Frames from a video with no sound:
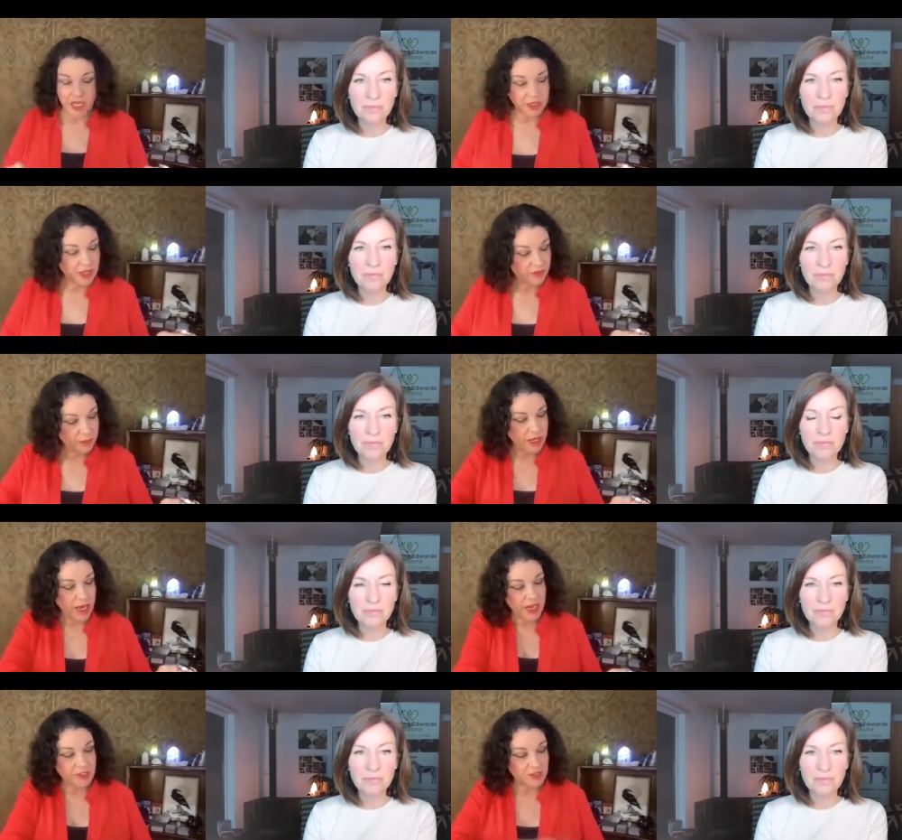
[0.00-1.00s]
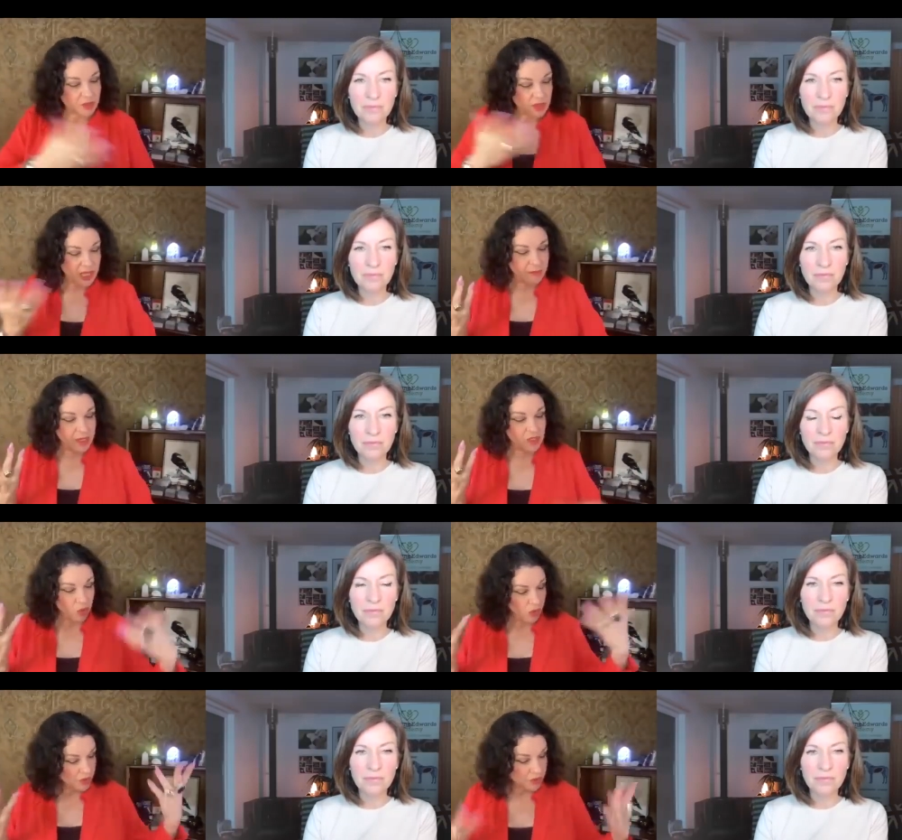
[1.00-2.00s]
Speaker 1: Yeah, they've been uh, they've been
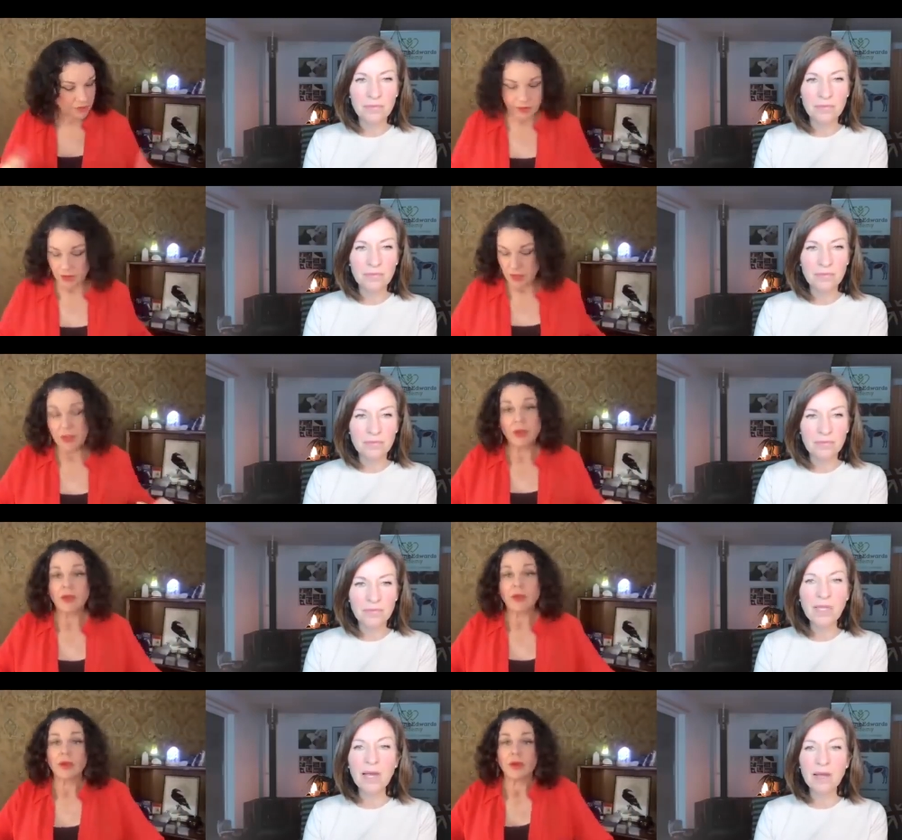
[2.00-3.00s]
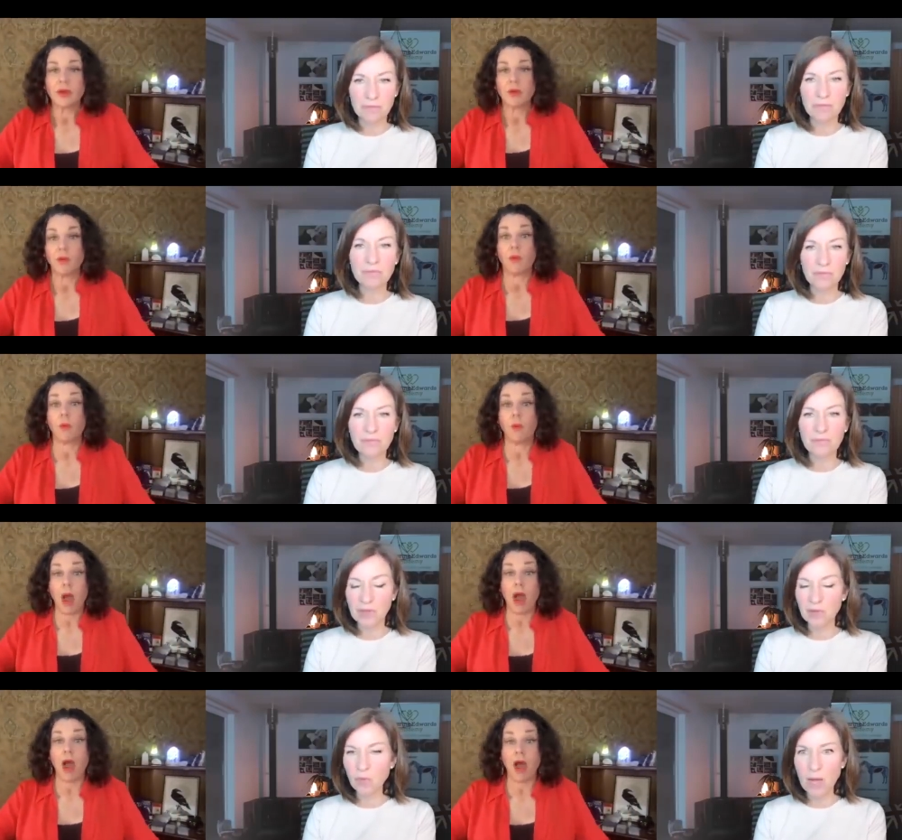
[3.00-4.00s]
told. Yeah.
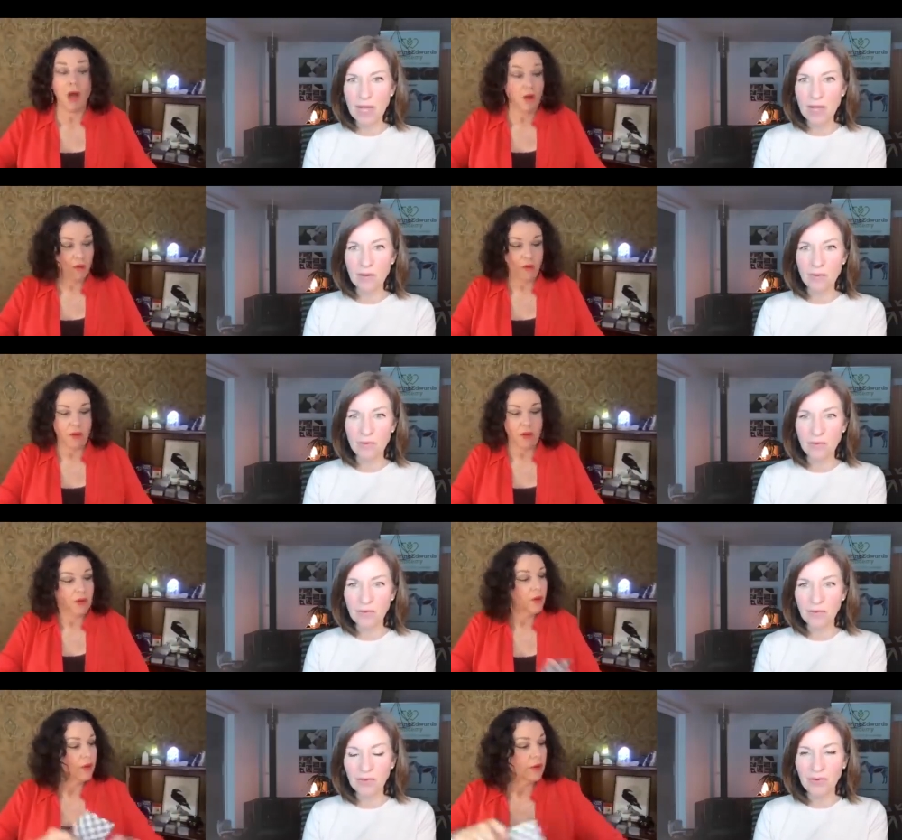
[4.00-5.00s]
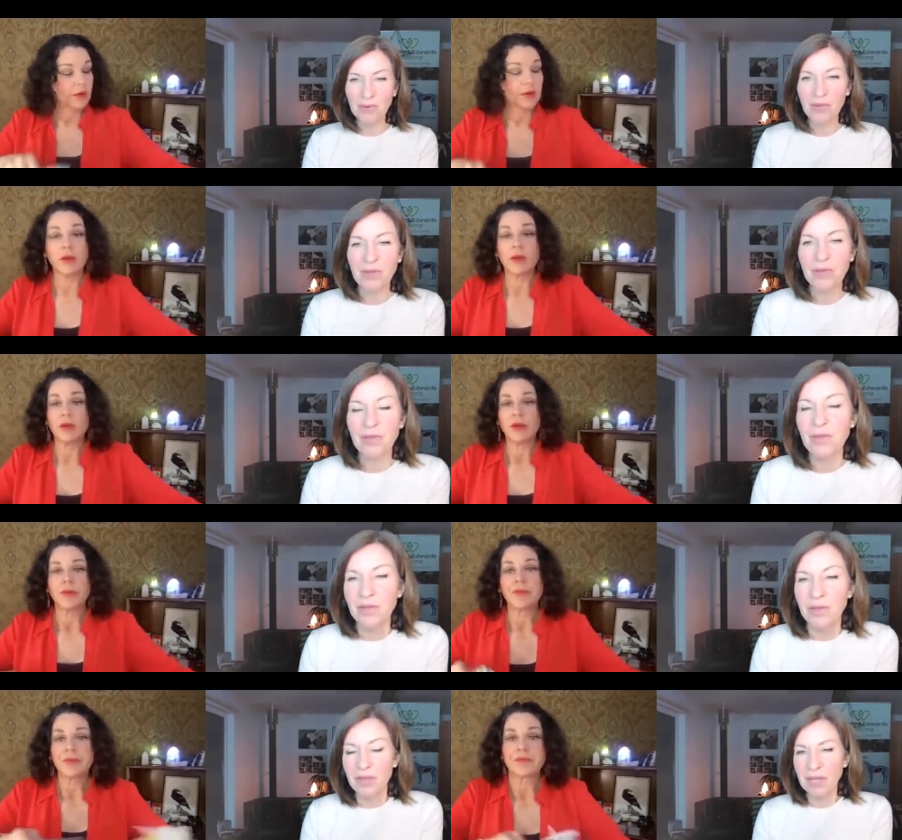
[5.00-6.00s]
Wow.
Speaker 2: Oh.
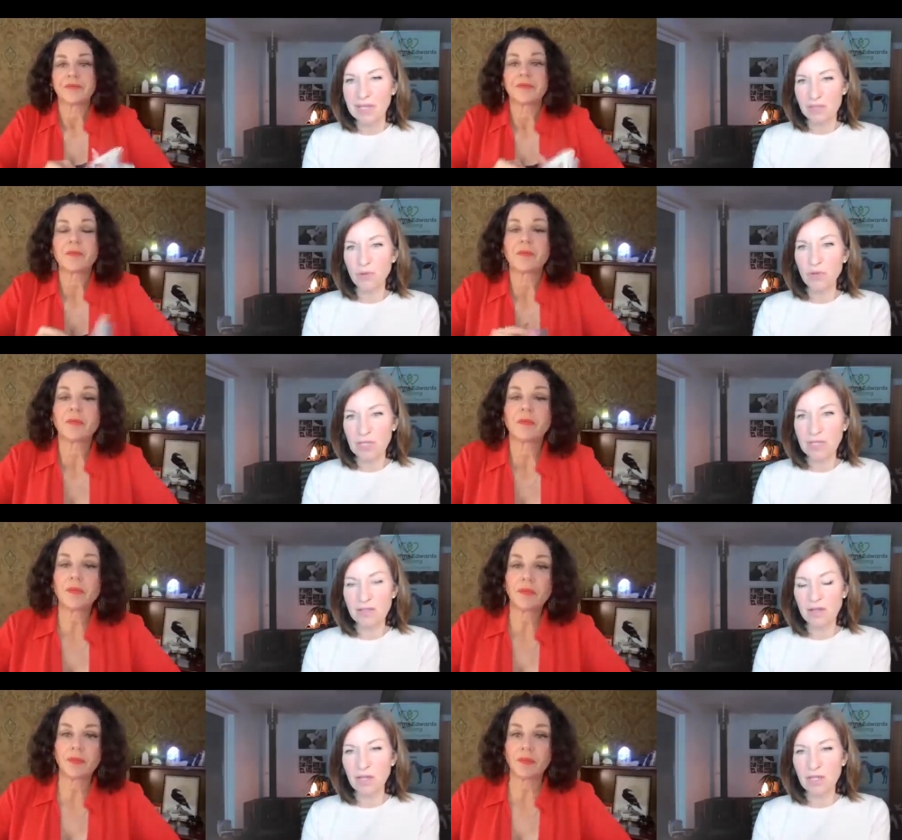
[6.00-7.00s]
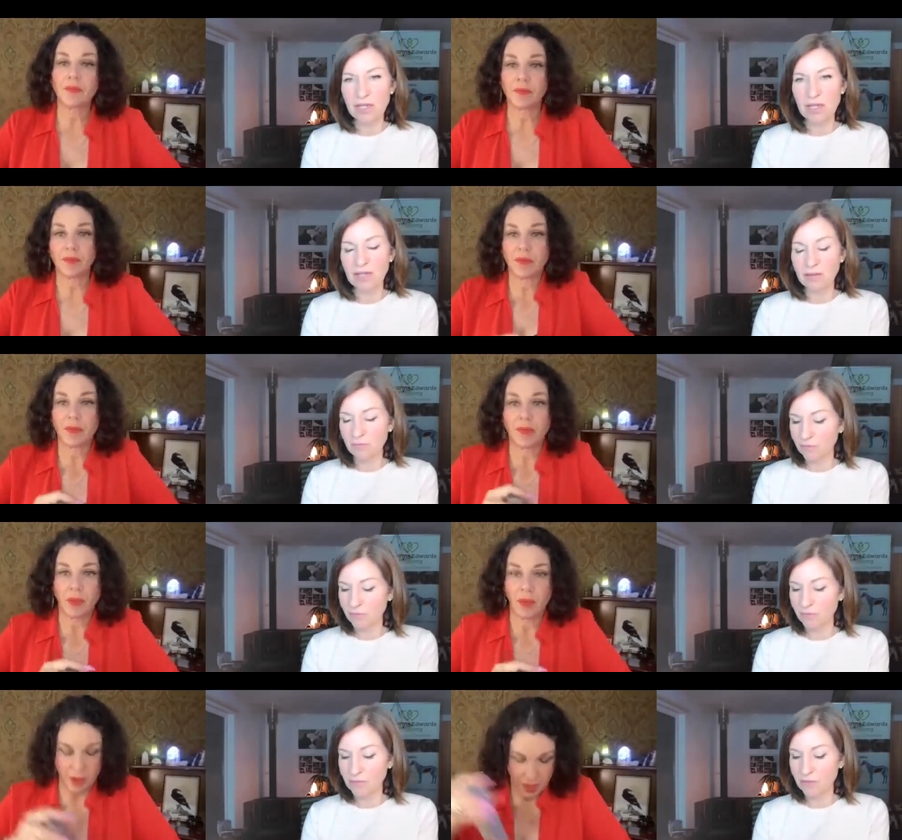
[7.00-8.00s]
that is pretty exciting.
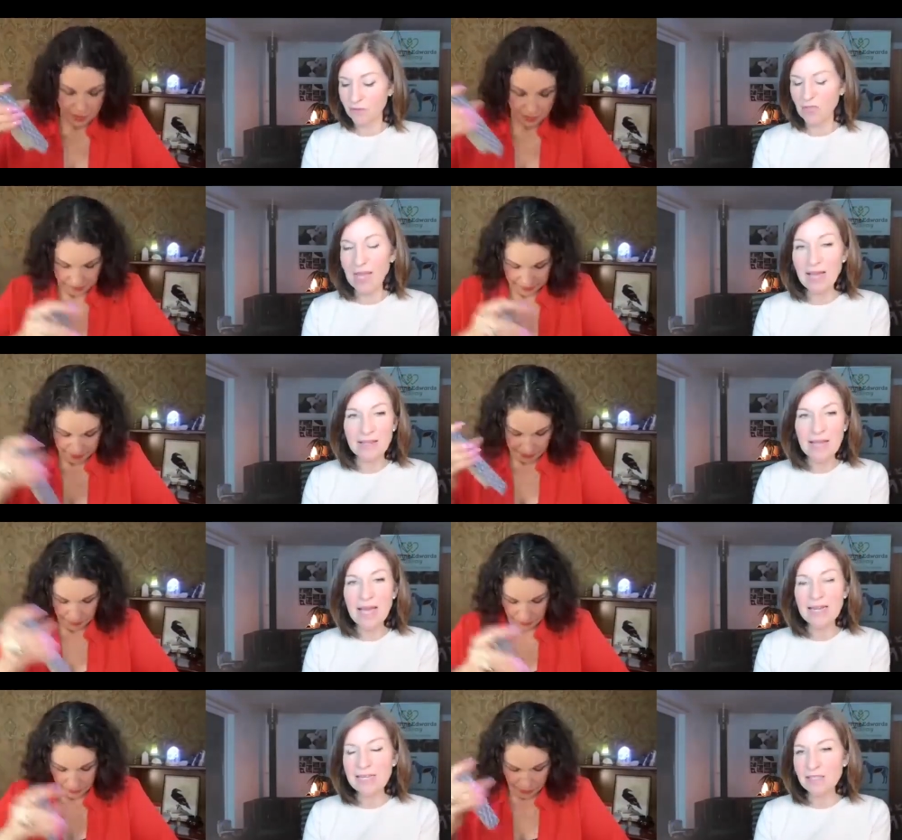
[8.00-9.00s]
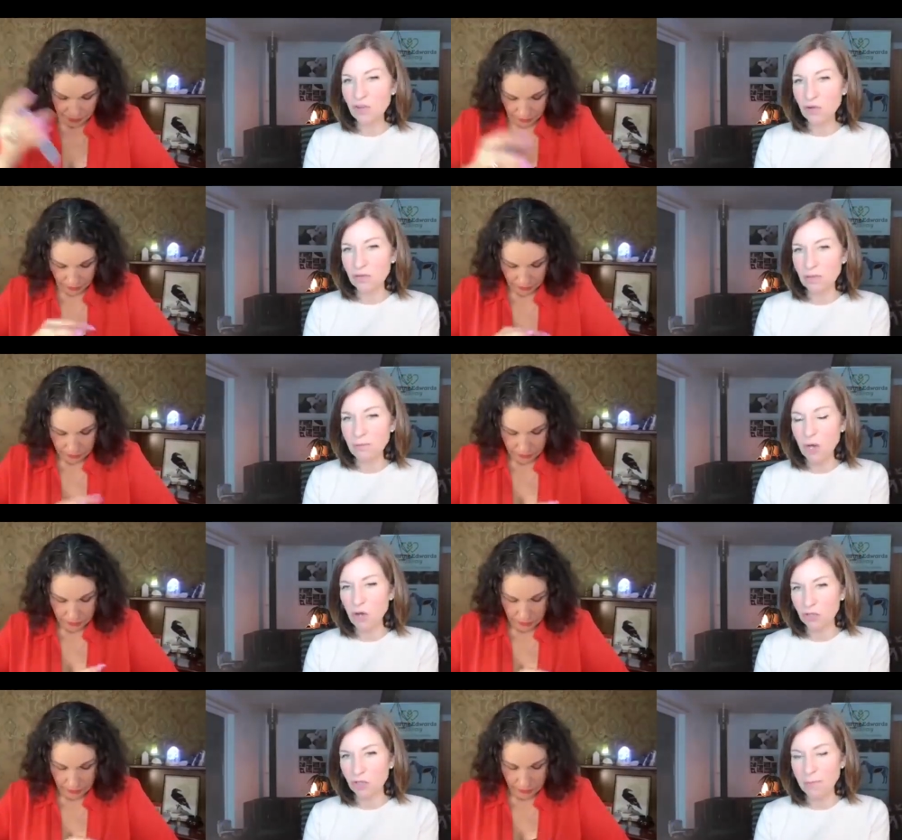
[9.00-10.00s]
Yeah. That that leads on to
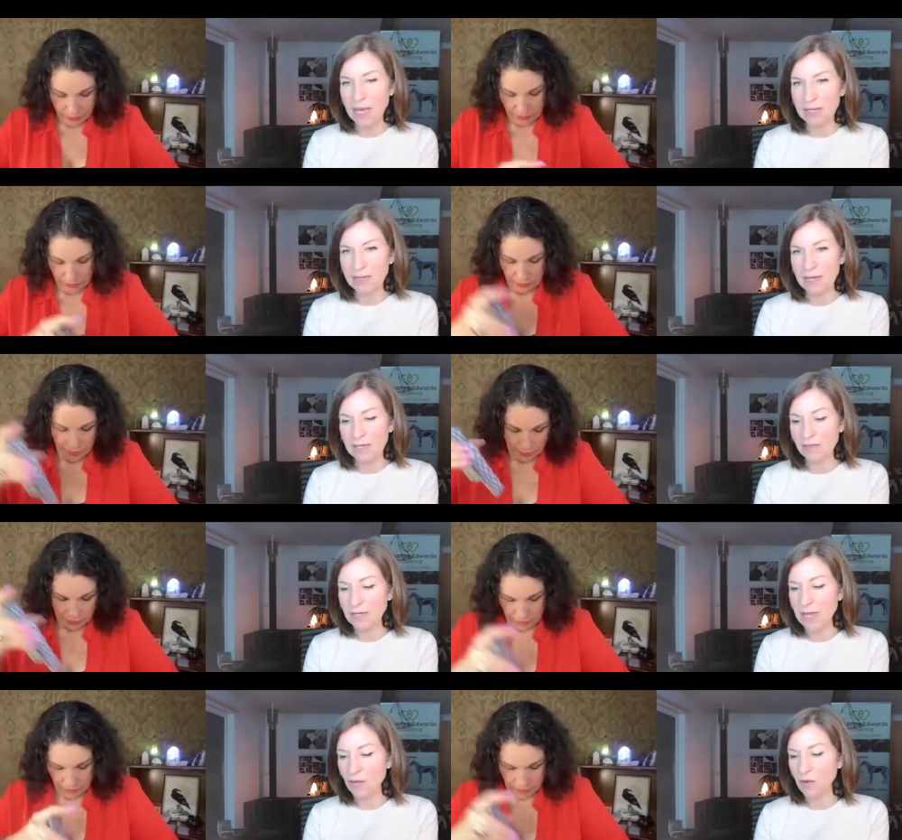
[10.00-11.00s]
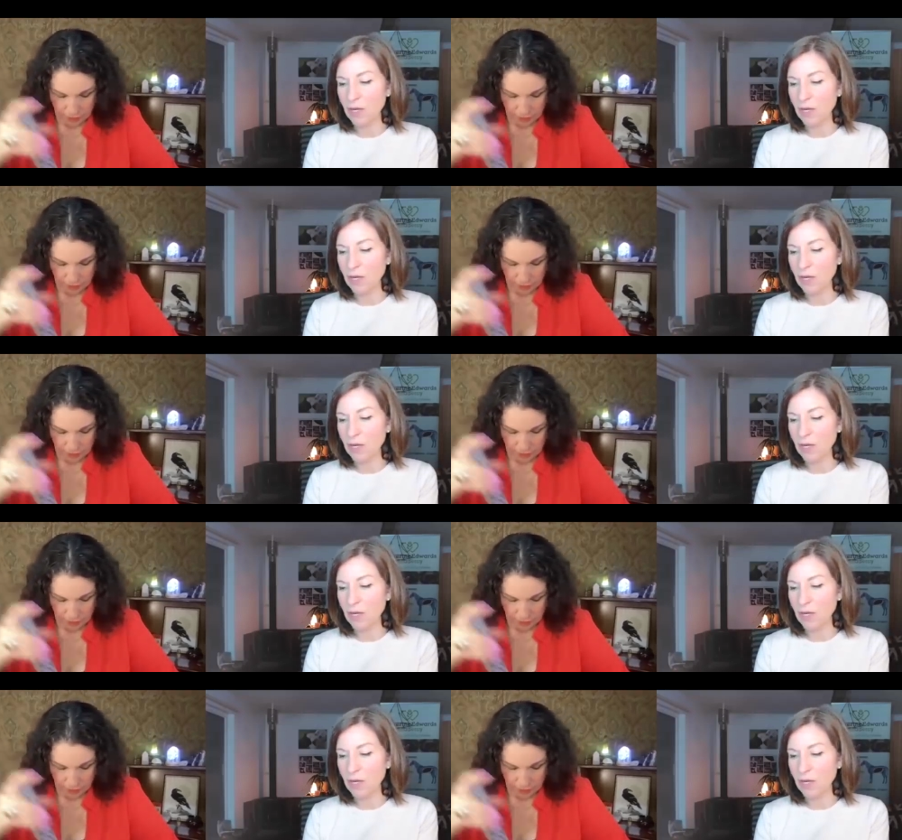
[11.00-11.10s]
March Madness. Now,